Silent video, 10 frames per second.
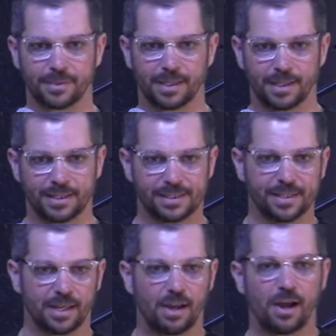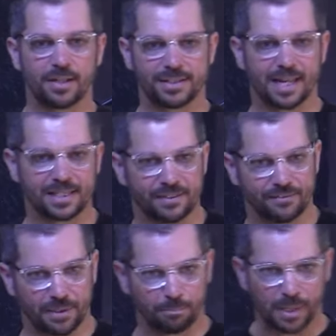It's in the context of
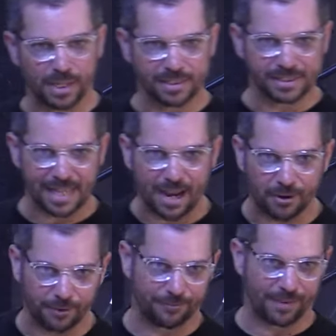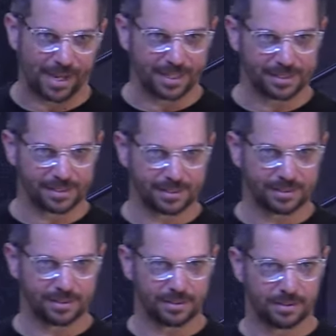the blood sacrifice
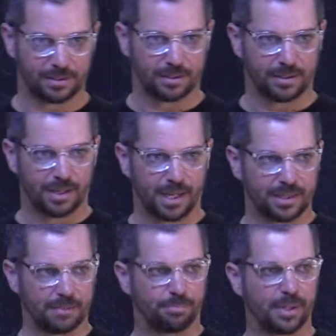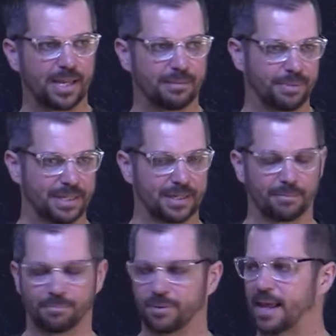and the blood being
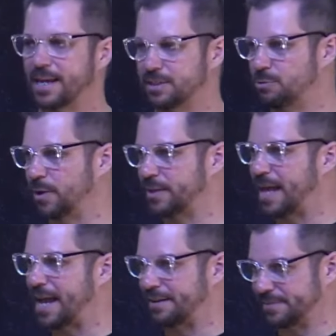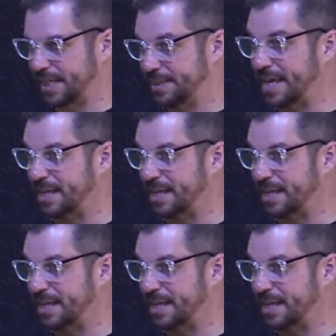applied to our lives and that